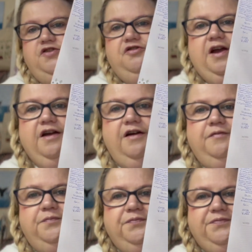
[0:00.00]
tracker.
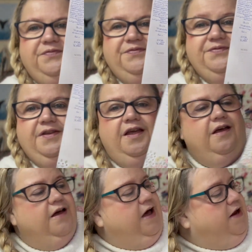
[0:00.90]

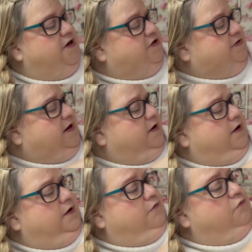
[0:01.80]
And it's
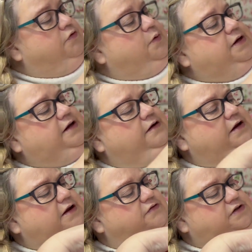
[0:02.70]
saying all the way down
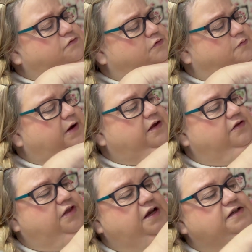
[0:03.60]
here is all of my
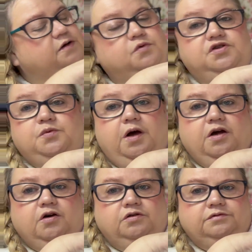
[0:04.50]
things I want to
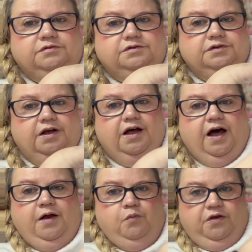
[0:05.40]
work on
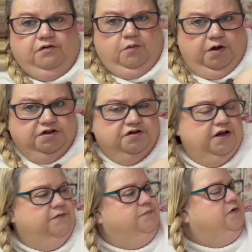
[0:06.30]
and whether I worked on
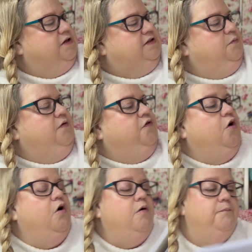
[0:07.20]
it. So we've
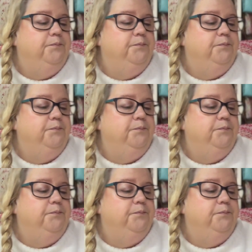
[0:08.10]
got